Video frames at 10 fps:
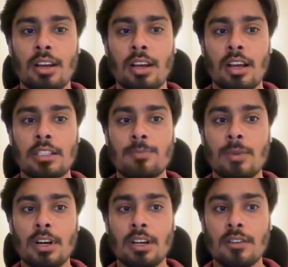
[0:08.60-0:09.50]
As
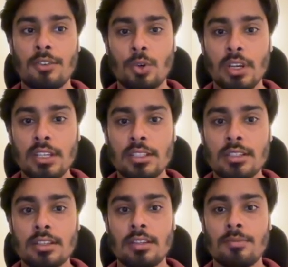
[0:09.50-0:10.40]
part of
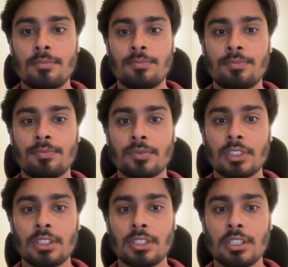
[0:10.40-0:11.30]
today's
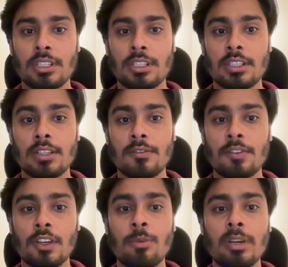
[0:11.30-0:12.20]
session,
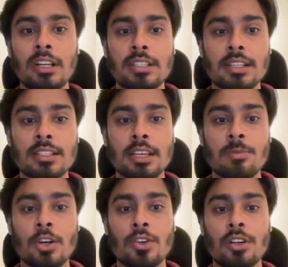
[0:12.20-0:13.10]
we will be discussing
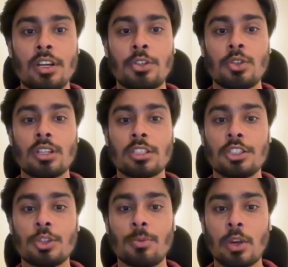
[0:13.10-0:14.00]
about
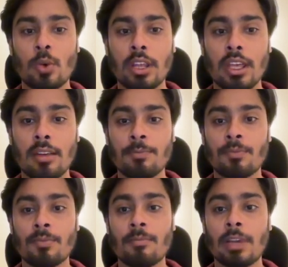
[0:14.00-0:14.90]
introduction to BigQuery,
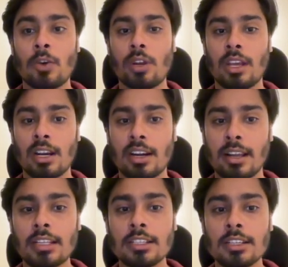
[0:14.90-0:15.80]
BigQuery
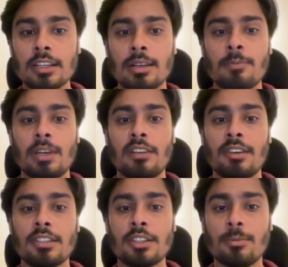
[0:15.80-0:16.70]
architecture,
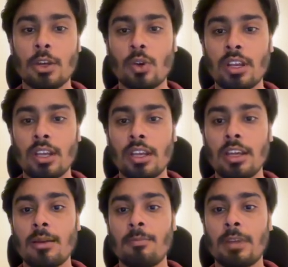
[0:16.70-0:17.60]
benefits of BigQuery,
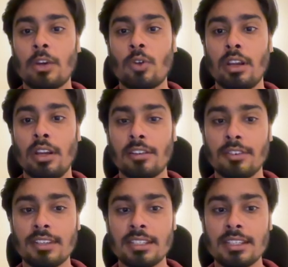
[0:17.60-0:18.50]
BigQuery
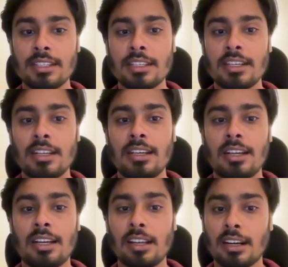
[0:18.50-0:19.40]
interfaces,
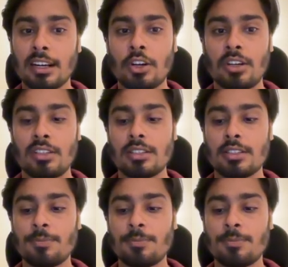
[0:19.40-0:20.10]
and target audience.